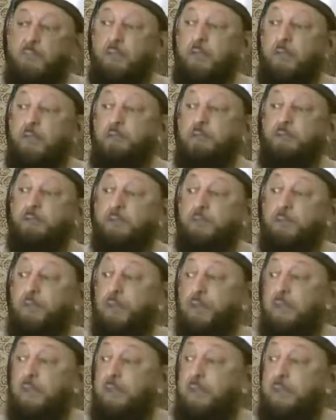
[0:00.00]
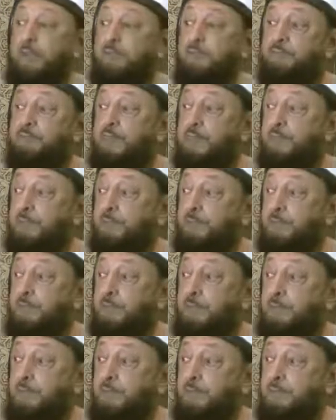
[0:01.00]
And they will also declare their
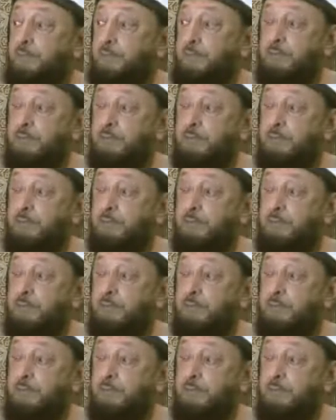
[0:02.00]
faith,